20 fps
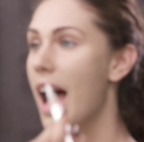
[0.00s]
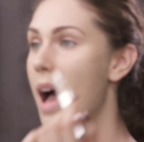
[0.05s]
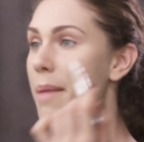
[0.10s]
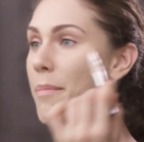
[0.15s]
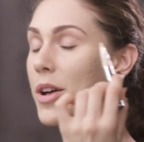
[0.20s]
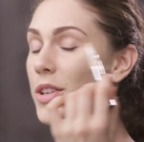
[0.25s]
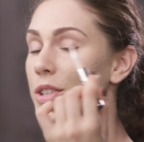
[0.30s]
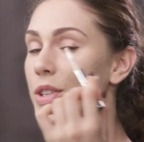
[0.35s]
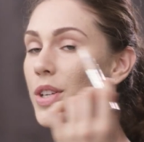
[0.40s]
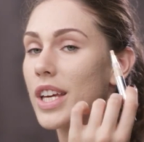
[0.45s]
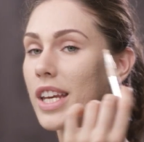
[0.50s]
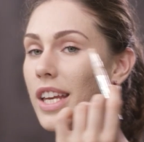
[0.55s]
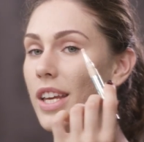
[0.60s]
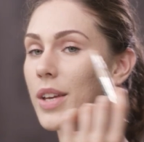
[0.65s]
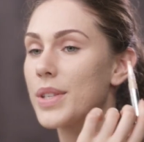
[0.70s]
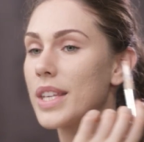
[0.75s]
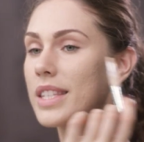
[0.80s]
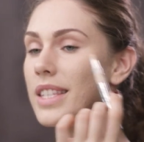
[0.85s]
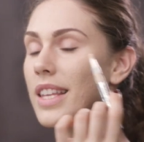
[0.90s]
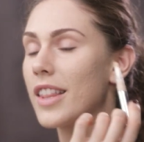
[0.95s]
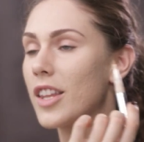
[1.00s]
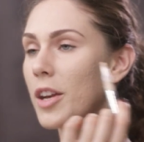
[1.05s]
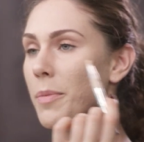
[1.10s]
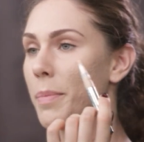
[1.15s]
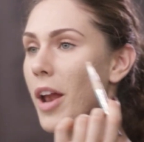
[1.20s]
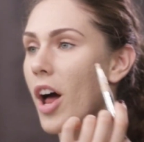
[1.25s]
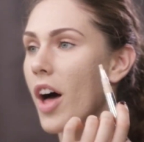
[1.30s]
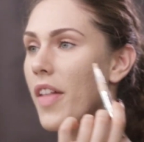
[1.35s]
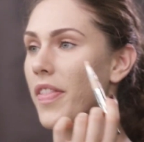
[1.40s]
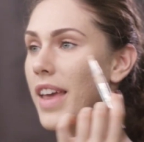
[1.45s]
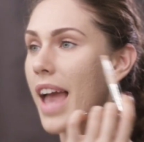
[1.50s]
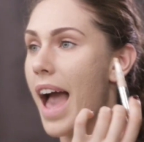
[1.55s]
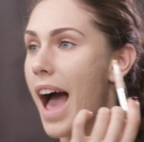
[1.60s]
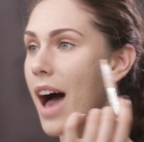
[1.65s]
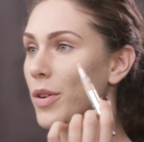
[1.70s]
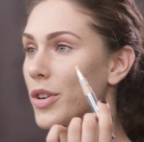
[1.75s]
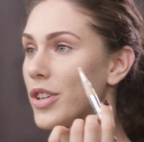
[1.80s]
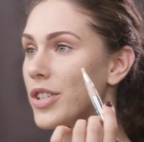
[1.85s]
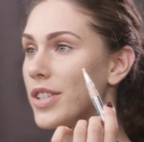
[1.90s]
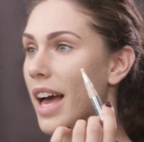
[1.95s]
I'm also gonna use this a little bit on the
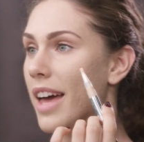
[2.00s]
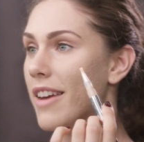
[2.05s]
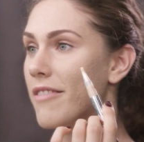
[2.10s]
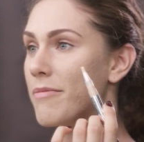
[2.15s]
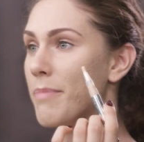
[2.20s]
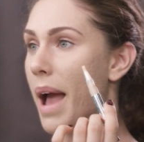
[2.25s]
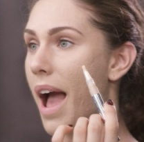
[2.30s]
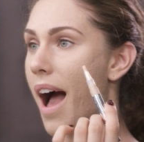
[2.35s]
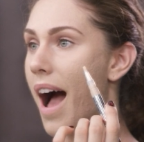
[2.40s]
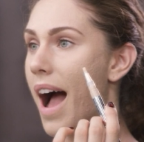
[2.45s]
outer side of my